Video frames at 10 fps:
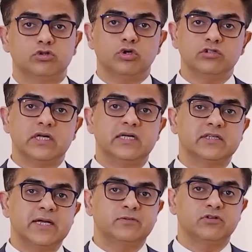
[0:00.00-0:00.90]
those are
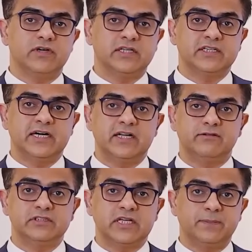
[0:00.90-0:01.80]
types of
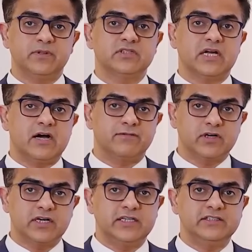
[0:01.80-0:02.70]
arthritis which happens
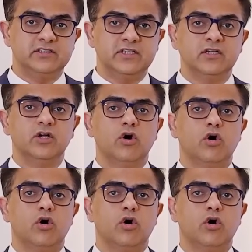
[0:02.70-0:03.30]
after an injury